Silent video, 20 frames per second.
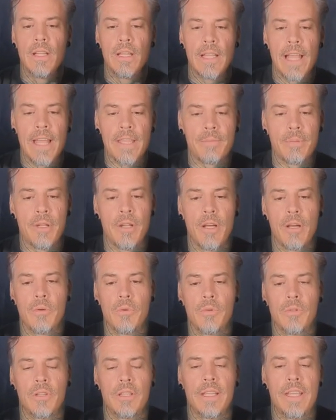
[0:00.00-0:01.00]
last but not
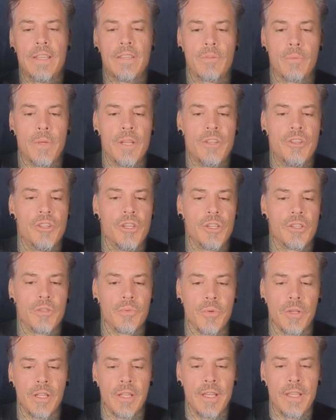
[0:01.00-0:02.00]
least we
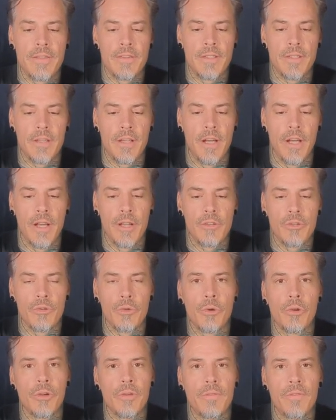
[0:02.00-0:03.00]
just released uh,
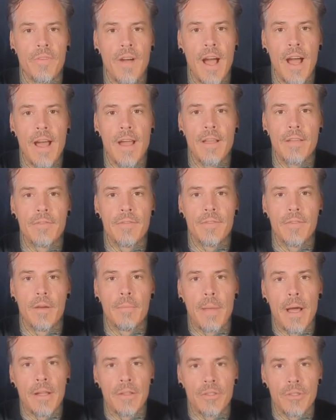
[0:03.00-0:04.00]
true grip 5
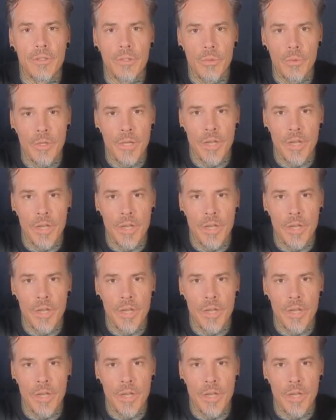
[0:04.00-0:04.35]
about two